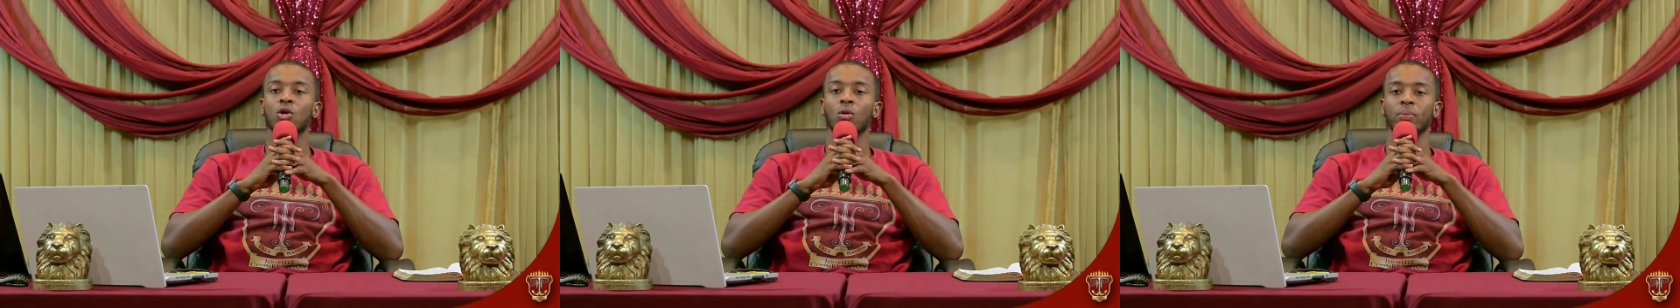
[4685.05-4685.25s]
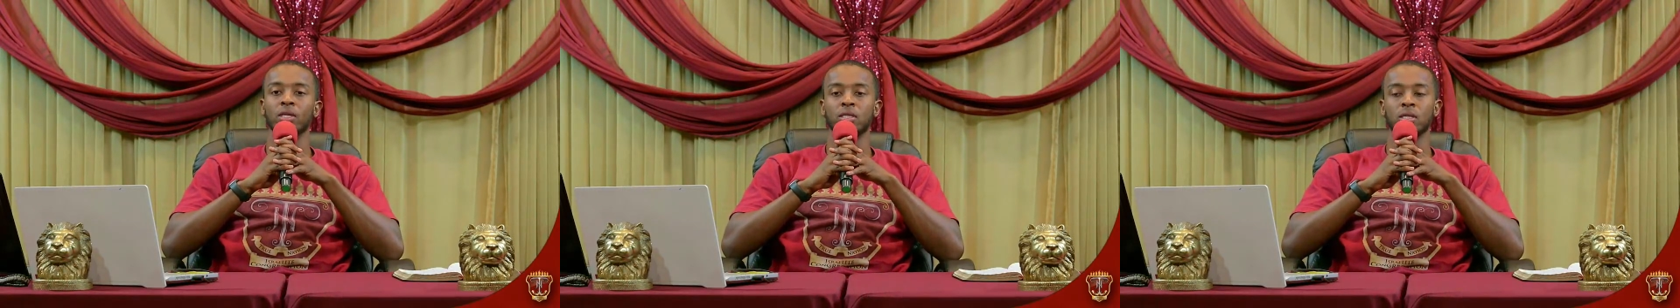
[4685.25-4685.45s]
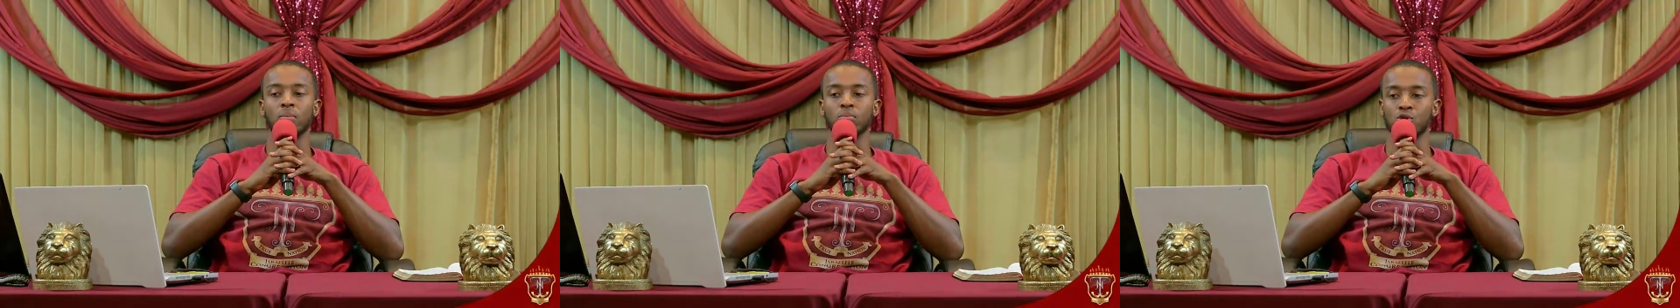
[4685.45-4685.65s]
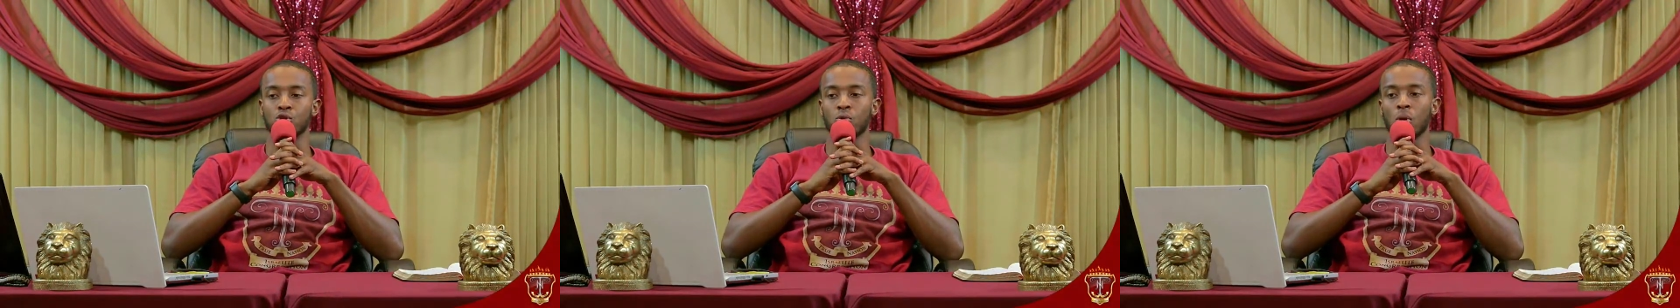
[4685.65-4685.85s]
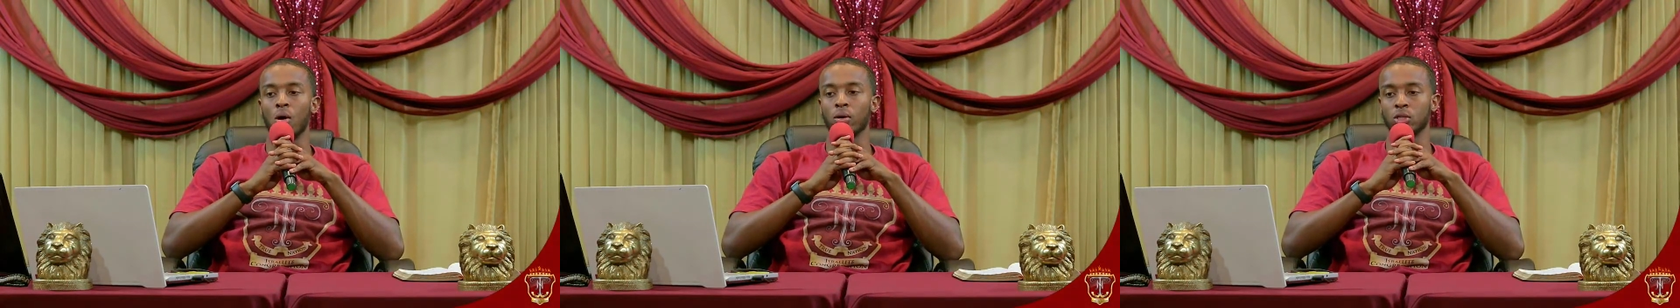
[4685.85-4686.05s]
something
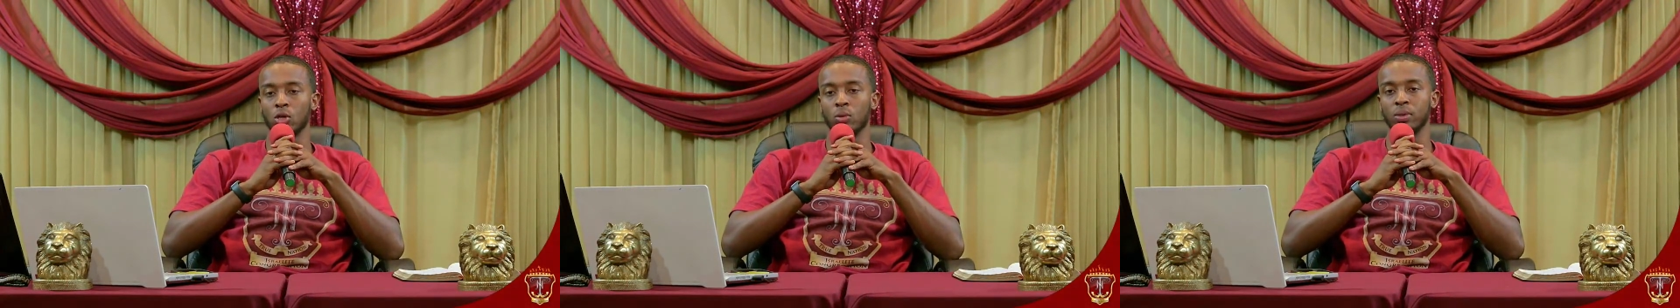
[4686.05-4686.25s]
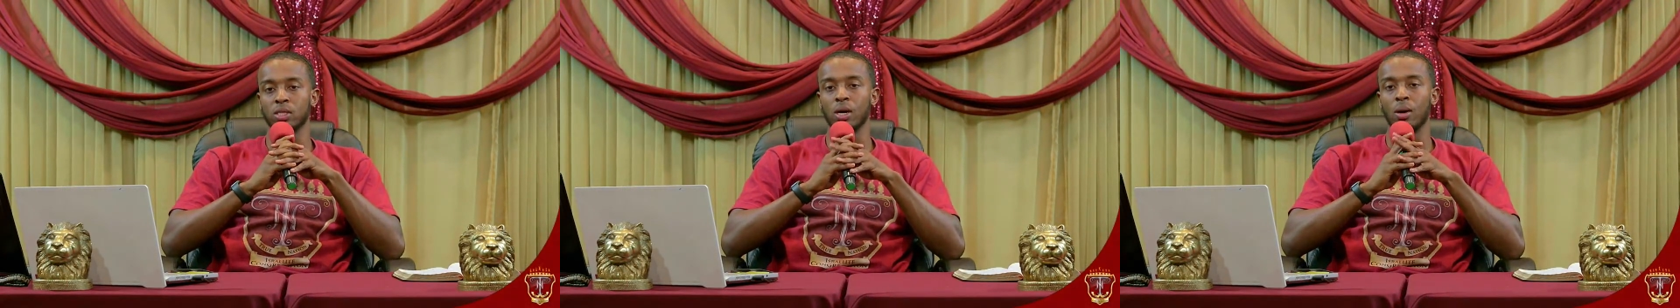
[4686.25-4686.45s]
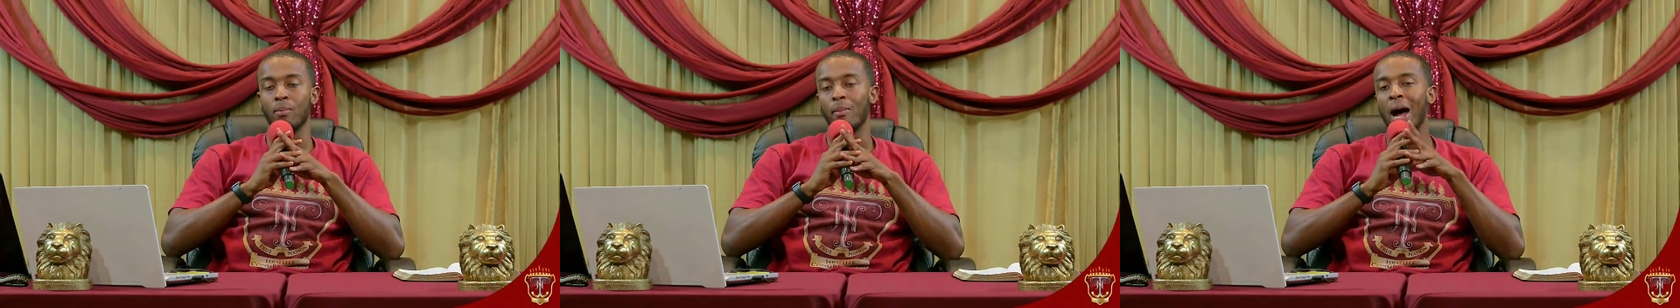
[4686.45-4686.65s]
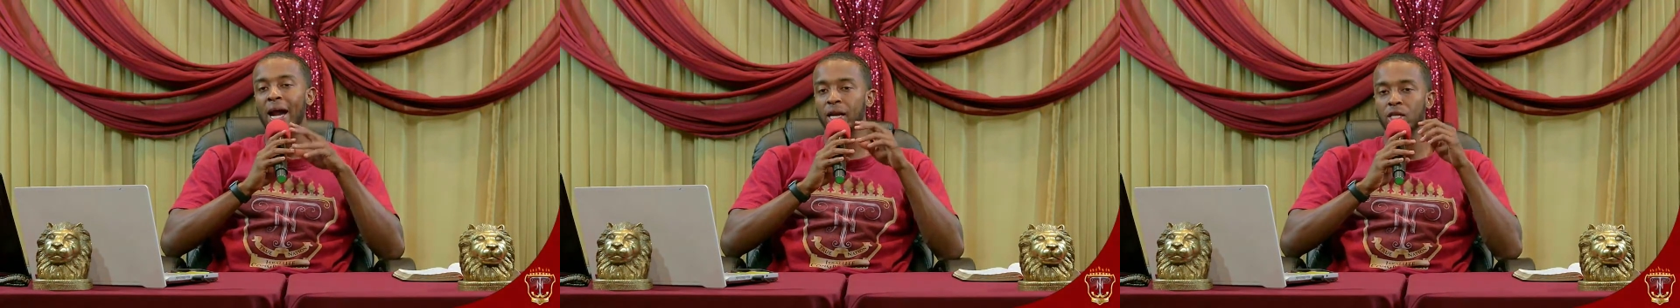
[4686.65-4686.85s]
strong. It's going to be something mighty.